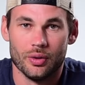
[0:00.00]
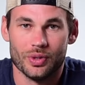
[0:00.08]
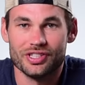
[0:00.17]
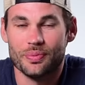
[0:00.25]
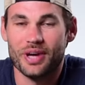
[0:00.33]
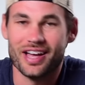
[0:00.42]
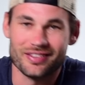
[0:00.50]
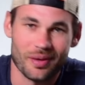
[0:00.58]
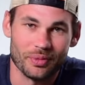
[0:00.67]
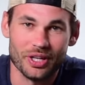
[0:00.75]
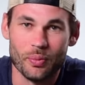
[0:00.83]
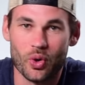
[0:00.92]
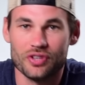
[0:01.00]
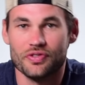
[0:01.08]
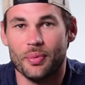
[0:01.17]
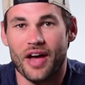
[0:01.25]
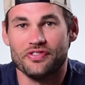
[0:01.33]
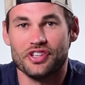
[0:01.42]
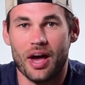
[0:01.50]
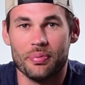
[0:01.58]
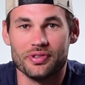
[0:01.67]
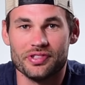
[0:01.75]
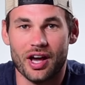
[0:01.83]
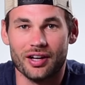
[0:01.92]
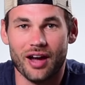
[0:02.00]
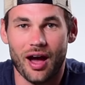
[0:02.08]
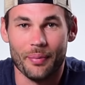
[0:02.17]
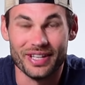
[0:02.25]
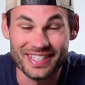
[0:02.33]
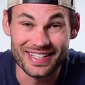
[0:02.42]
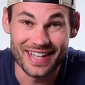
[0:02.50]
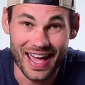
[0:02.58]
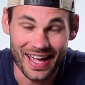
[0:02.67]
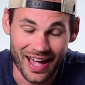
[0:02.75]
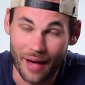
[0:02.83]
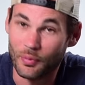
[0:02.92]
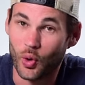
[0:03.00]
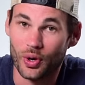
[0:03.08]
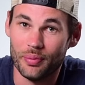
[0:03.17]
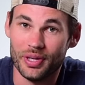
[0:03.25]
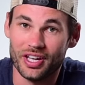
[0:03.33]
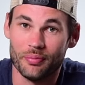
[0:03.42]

What's up guys, I'm Lee Morris from f stoppers dot com, and today I'm going to be